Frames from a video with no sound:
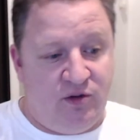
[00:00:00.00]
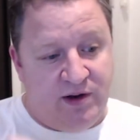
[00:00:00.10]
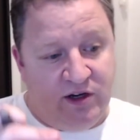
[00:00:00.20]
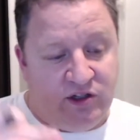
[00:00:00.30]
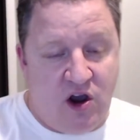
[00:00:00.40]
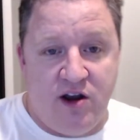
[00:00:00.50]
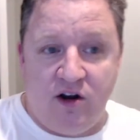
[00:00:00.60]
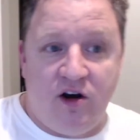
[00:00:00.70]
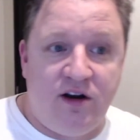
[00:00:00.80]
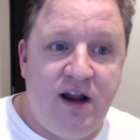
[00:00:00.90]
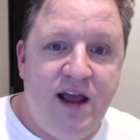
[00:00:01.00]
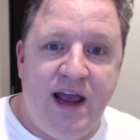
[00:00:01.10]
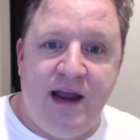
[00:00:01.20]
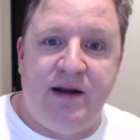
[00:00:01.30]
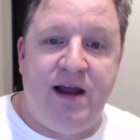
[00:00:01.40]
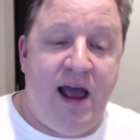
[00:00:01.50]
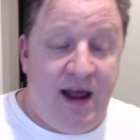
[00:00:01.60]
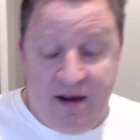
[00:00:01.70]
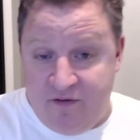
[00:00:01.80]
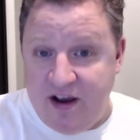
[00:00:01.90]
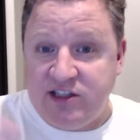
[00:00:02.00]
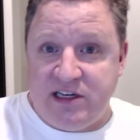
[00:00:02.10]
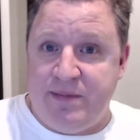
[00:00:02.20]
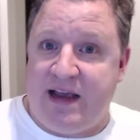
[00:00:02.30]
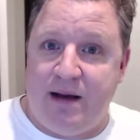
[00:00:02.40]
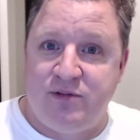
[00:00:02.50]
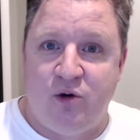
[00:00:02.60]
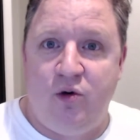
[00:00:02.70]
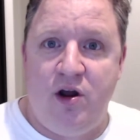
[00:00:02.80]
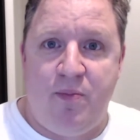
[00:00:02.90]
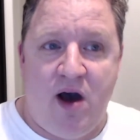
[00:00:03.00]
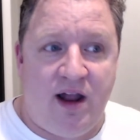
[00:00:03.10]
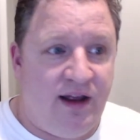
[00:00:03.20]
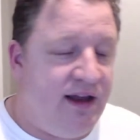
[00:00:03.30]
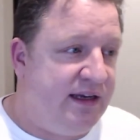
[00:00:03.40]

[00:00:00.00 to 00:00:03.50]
So when you turn it on, it eventually becomes autopilot.